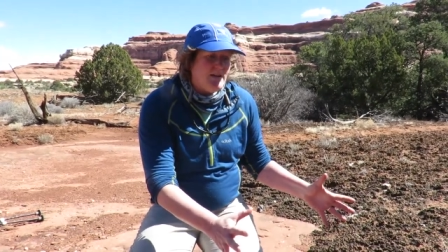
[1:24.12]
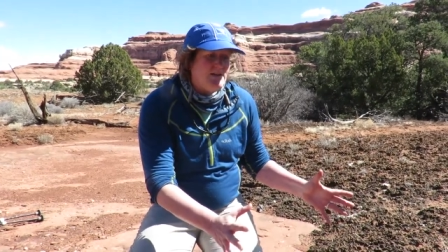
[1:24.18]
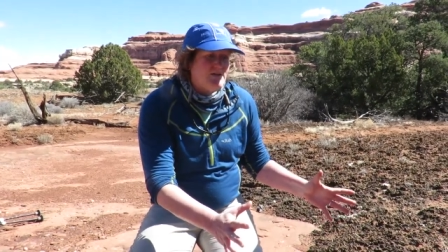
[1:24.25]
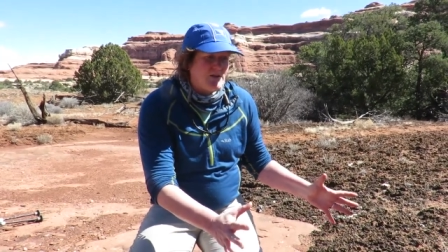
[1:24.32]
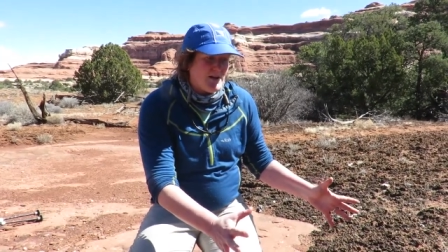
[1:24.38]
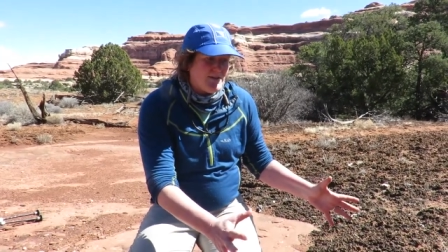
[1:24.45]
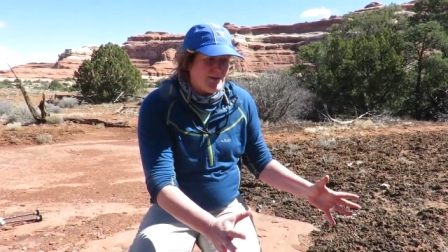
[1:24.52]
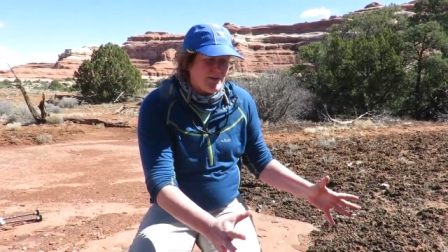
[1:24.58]
each
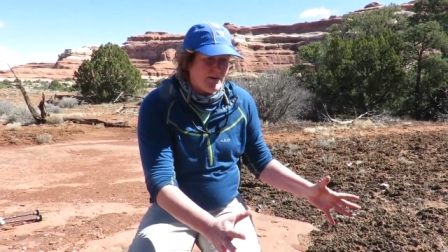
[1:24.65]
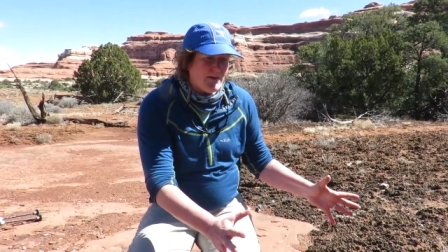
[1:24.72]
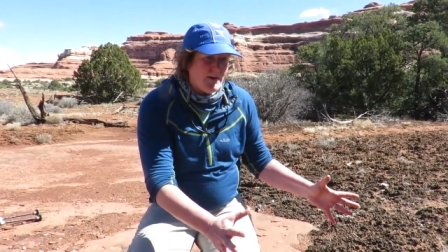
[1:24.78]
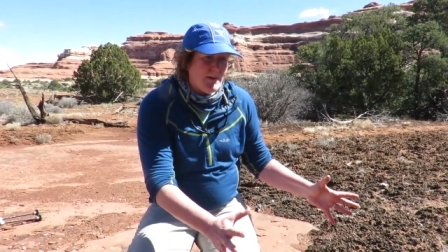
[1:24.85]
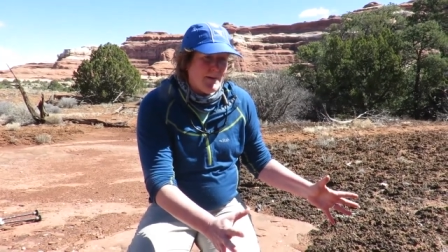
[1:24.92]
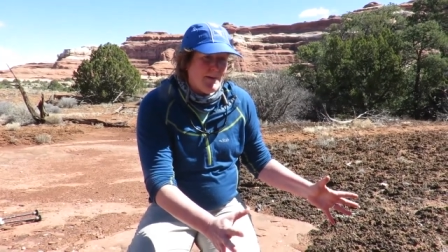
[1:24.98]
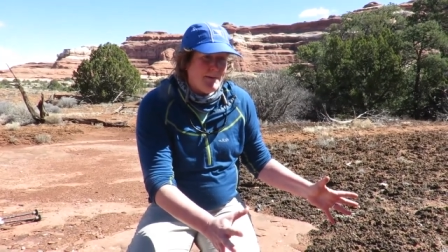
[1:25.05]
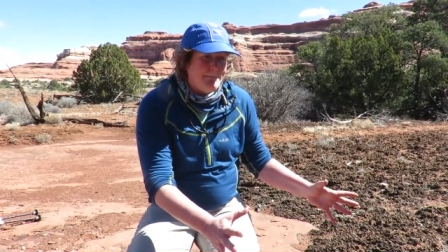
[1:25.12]
other.
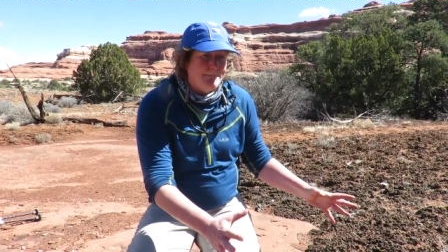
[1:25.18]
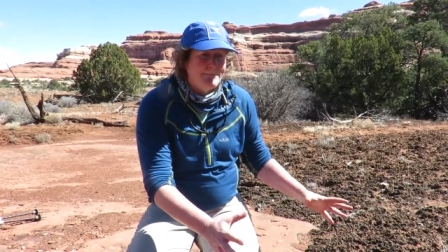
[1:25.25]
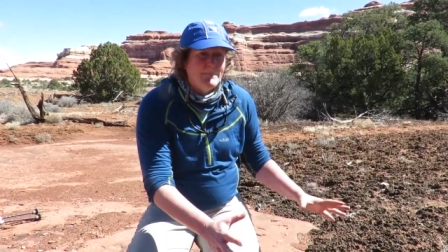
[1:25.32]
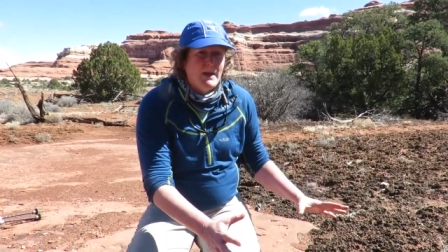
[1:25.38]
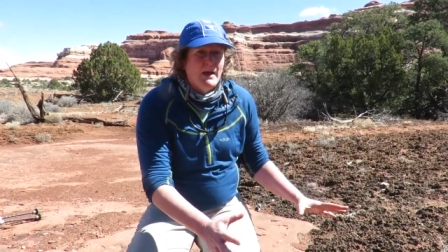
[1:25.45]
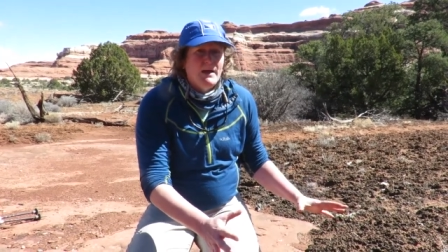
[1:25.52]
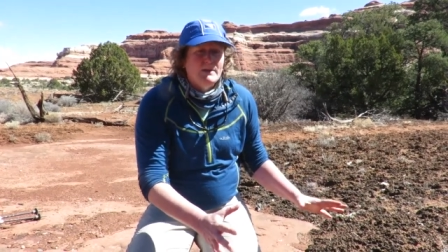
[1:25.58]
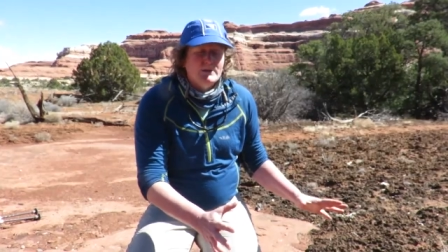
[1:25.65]

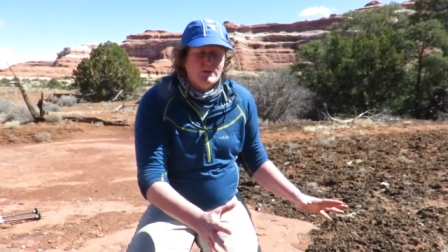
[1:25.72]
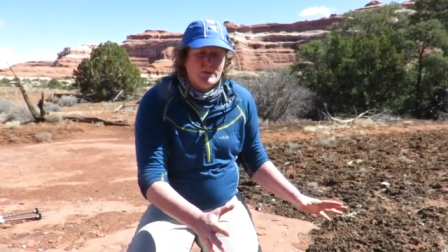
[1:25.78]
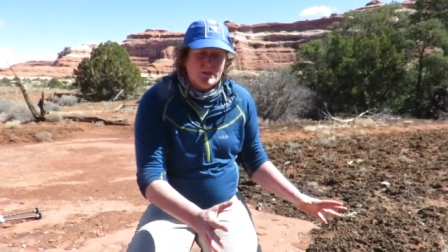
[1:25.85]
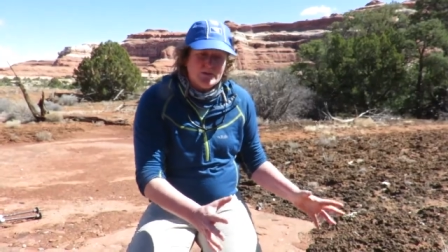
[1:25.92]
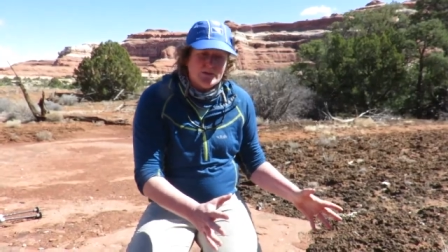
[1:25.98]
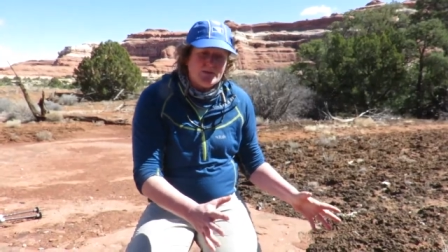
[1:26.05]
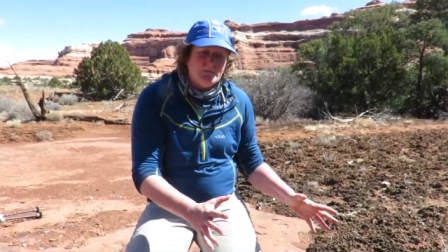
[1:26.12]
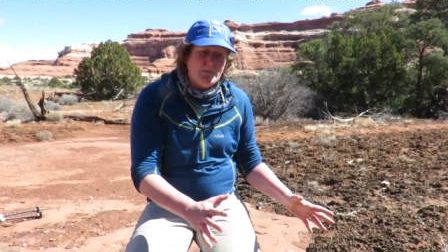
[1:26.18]
So this
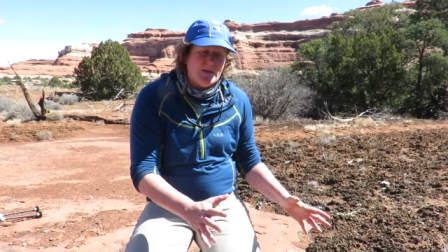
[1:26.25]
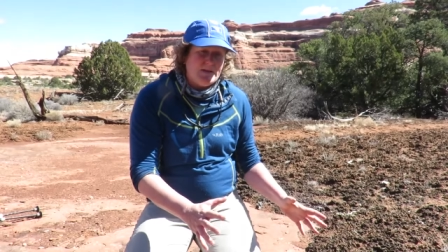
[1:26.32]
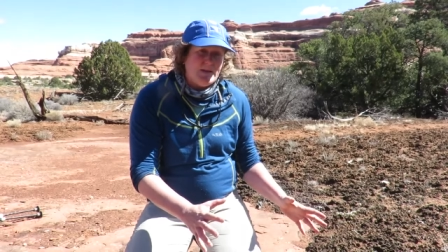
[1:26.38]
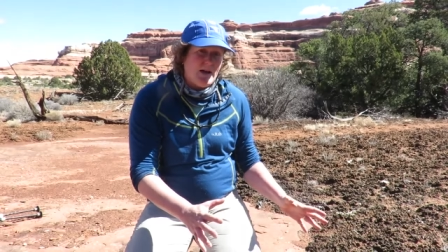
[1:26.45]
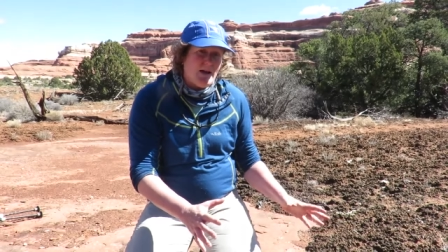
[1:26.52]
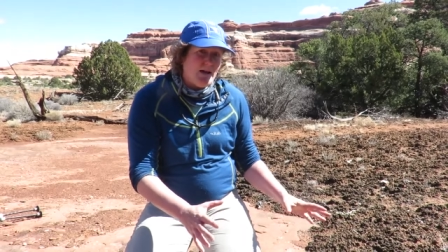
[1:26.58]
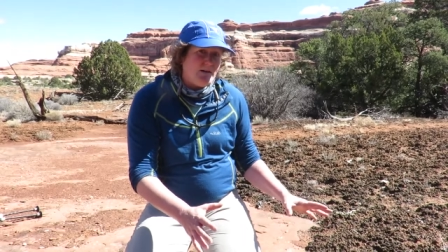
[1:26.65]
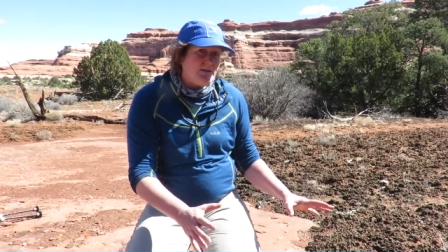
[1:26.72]
is Miss
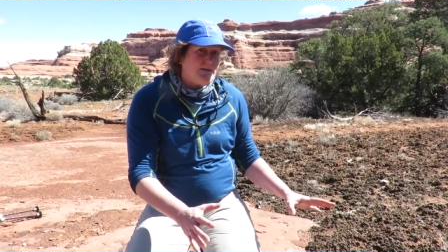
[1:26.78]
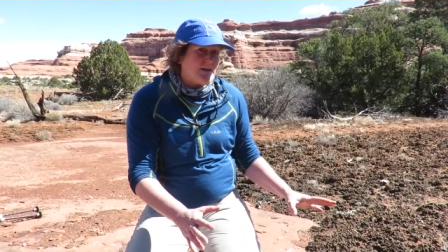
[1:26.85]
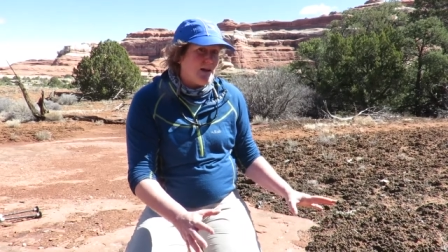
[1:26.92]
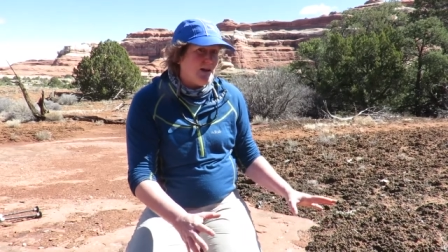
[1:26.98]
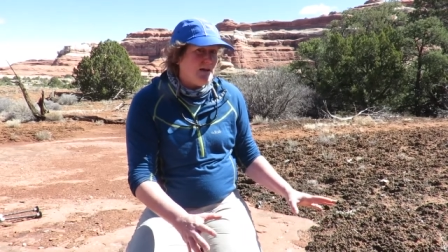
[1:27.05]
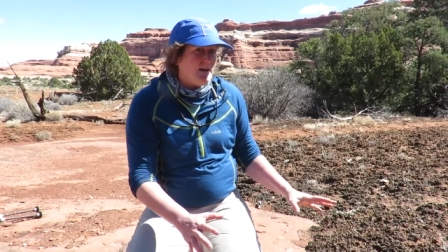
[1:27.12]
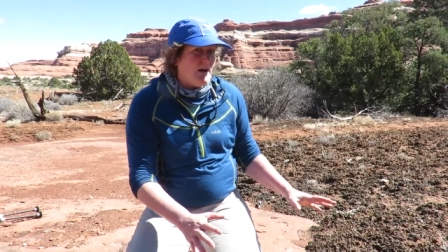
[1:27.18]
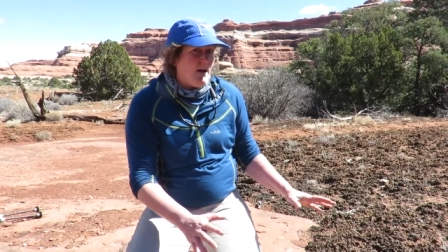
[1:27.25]
R
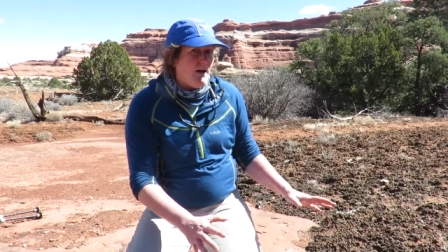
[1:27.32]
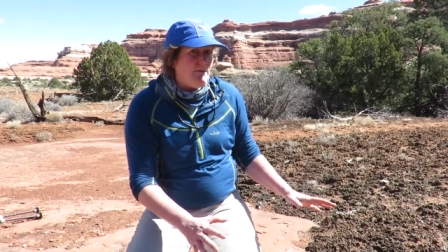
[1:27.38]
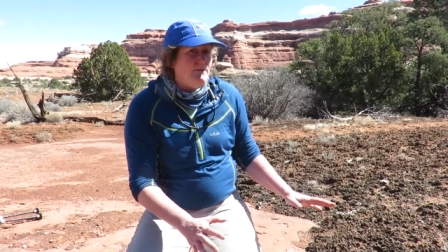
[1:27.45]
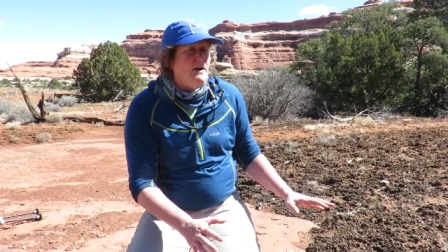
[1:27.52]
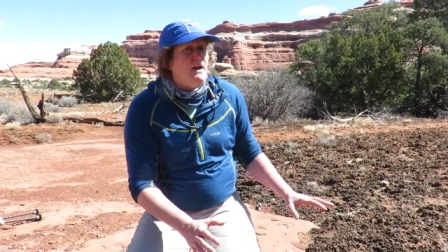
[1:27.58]
signing off